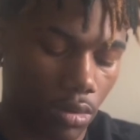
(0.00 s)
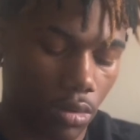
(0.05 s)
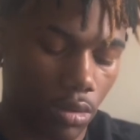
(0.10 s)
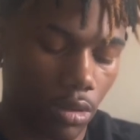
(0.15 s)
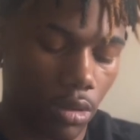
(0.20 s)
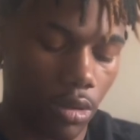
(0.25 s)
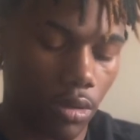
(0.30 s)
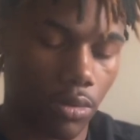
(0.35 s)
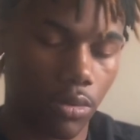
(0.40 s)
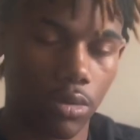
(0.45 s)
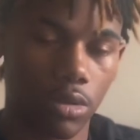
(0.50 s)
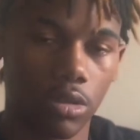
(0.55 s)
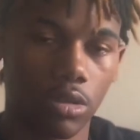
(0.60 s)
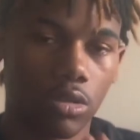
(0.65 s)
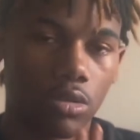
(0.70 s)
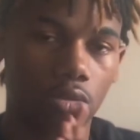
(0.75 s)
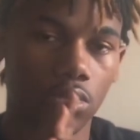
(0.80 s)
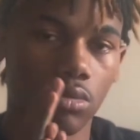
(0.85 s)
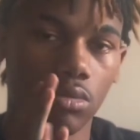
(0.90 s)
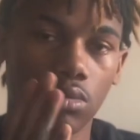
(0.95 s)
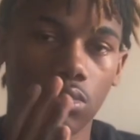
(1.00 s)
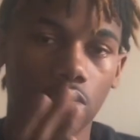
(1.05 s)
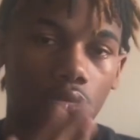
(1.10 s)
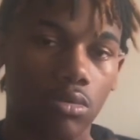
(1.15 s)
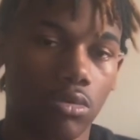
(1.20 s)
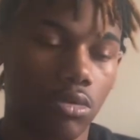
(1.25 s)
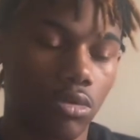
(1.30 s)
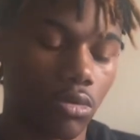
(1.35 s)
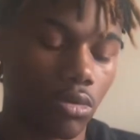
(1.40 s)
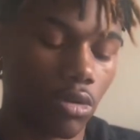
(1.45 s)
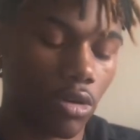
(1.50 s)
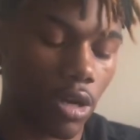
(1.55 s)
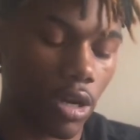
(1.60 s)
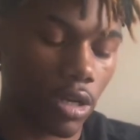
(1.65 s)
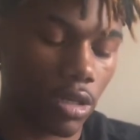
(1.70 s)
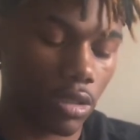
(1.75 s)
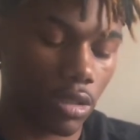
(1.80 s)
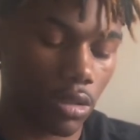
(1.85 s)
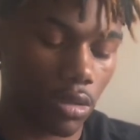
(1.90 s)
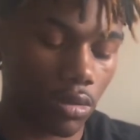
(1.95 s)
not really too
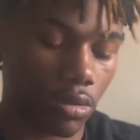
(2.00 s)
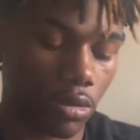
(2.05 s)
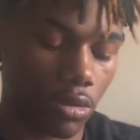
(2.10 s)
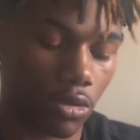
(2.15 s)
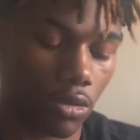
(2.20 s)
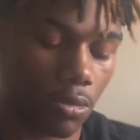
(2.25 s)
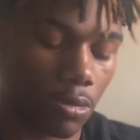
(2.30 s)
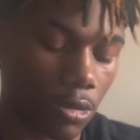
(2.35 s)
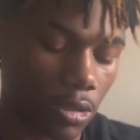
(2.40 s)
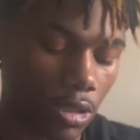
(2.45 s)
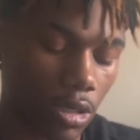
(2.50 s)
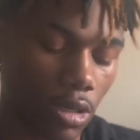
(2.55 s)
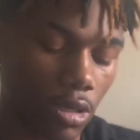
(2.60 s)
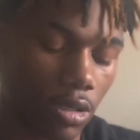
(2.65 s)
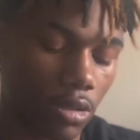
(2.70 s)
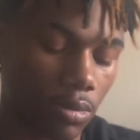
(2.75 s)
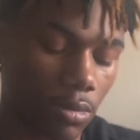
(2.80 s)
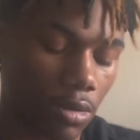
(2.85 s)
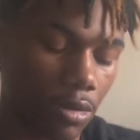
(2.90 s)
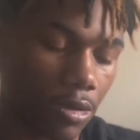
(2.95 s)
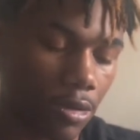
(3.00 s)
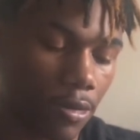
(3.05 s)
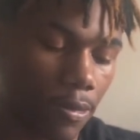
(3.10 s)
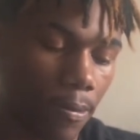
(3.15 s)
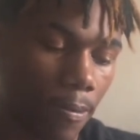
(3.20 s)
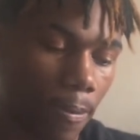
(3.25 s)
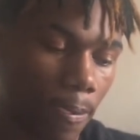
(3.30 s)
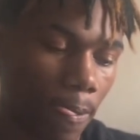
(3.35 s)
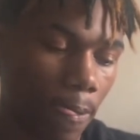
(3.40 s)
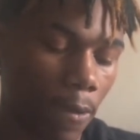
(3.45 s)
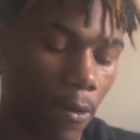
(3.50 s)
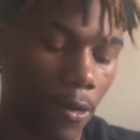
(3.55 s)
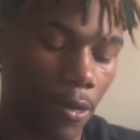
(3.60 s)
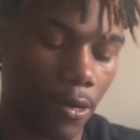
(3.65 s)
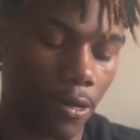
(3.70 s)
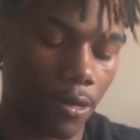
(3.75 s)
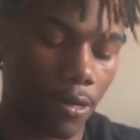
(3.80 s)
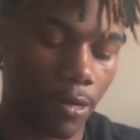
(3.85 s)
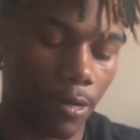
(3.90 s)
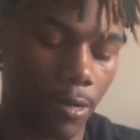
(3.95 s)
crazy on the supersonics, man.
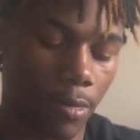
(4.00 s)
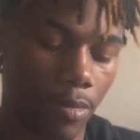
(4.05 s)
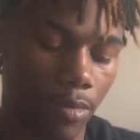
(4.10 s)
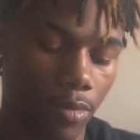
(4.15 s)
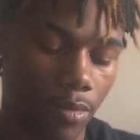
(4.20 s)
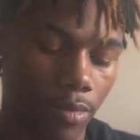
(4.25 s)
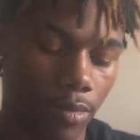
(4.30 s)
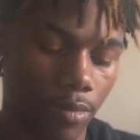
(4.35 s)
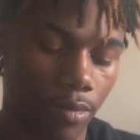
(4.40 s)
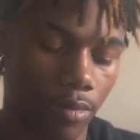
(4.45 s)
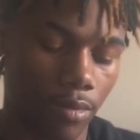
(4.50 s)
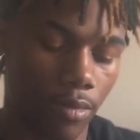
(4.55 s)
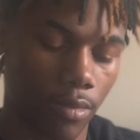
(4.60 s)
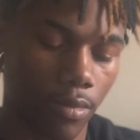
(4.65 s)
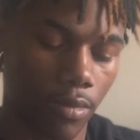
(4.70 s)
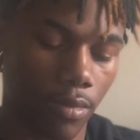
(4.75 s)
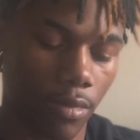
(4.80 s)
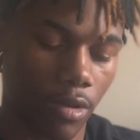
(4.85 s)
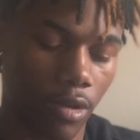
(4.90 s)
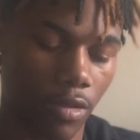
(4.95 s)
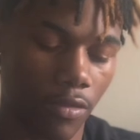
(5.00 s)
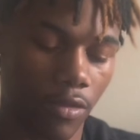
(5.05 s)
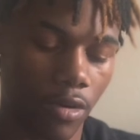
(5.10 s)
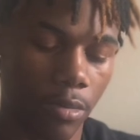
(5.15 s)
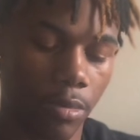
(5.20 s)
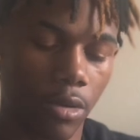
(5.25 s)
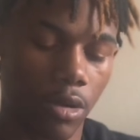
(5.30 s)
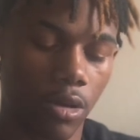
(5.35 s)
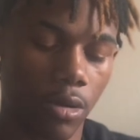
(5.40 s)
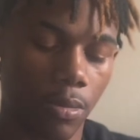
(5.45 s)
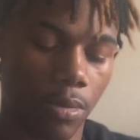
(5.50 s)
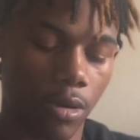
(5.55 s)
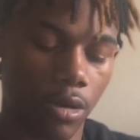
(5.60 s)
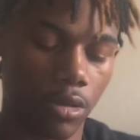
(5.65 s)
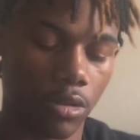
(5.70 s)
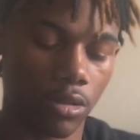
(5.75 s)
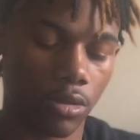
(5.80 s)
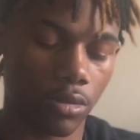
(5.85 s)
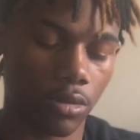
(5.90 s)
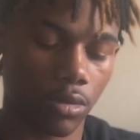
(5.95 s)
If I'm being
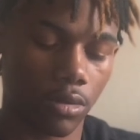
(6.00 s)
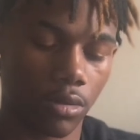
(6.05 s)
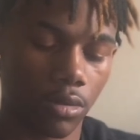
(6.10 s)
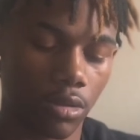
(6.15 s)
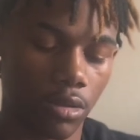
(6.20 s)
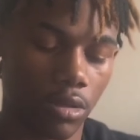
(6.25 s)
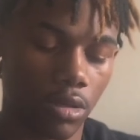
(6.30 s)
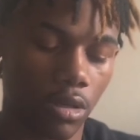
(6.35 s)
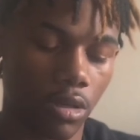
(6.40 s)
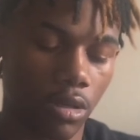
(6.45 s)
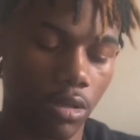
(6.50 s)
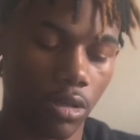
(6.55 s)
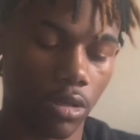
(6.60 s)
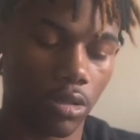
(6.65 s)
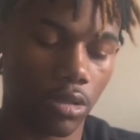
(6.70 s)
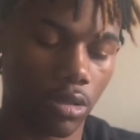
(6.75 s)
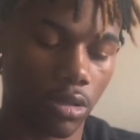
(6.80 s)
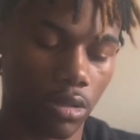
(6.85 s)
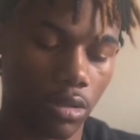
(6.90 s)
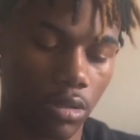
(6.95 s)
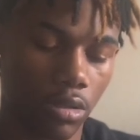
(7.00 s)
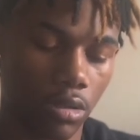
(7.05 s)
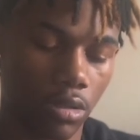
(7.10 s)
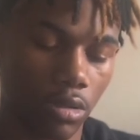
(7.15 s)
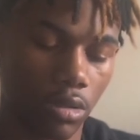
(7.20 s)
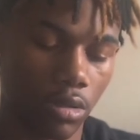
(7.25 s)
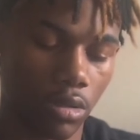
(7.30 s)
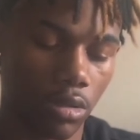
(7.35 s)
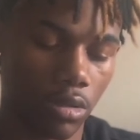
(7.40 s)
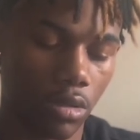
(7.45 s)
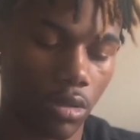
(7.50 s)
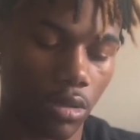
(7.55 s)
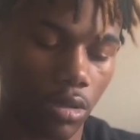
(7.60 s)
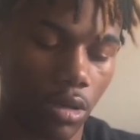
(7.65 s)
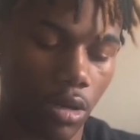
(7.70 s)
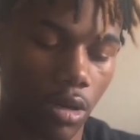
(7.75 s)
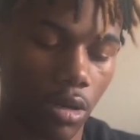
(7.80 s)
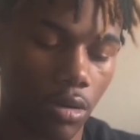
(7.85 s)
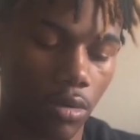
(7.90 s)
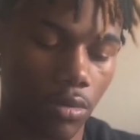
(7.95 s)
personally honest,
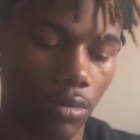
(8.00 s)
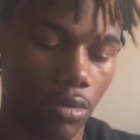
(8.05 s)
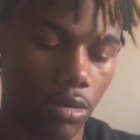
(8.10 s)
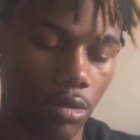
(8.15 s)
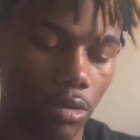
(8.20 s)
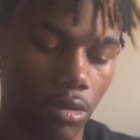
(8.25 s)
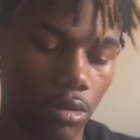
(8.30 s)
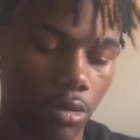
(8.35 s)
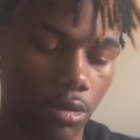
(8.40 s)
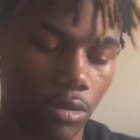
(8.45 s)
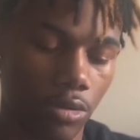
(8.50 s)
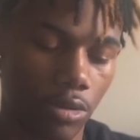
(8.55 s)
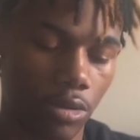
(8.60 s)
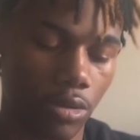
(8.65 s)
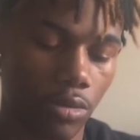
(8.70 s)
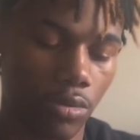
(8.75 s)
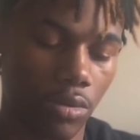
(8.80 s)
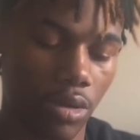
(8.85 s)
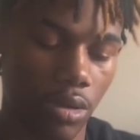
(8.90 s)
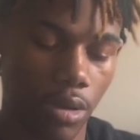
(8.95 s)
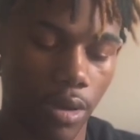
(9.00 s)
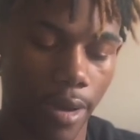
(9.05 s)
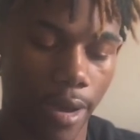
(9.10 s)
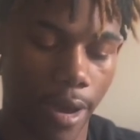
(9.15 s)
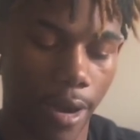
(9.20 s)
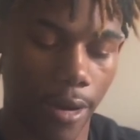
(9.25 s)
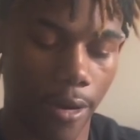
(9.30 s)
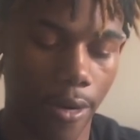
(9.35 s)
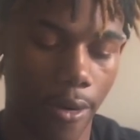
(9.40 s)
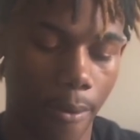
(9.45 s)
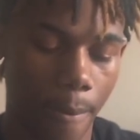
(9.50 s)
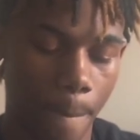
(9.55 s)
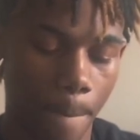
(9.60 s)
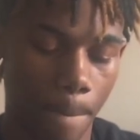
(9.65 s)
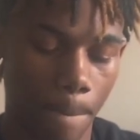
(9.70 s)
I don't really agree with how